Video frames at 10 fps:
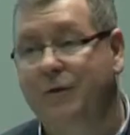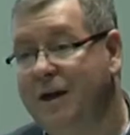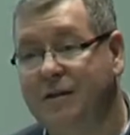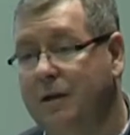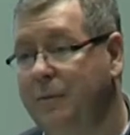That
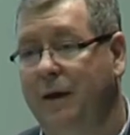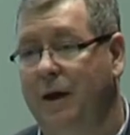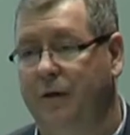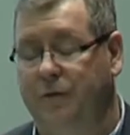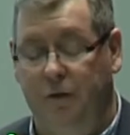is something
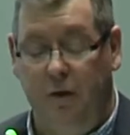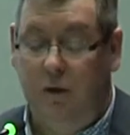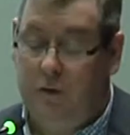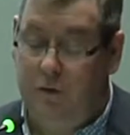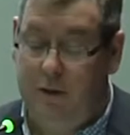else
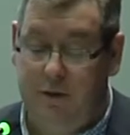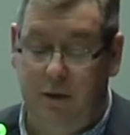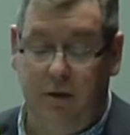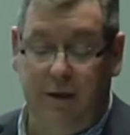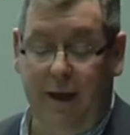you need to
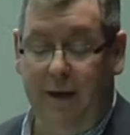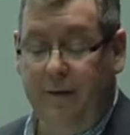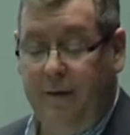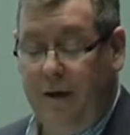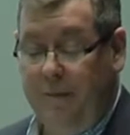look at
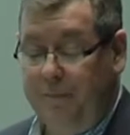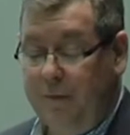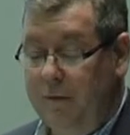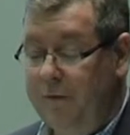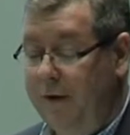
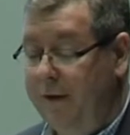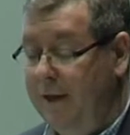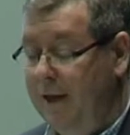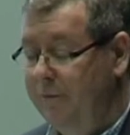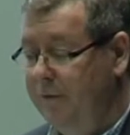very
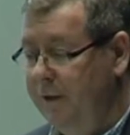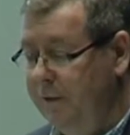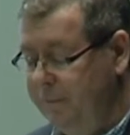carefully.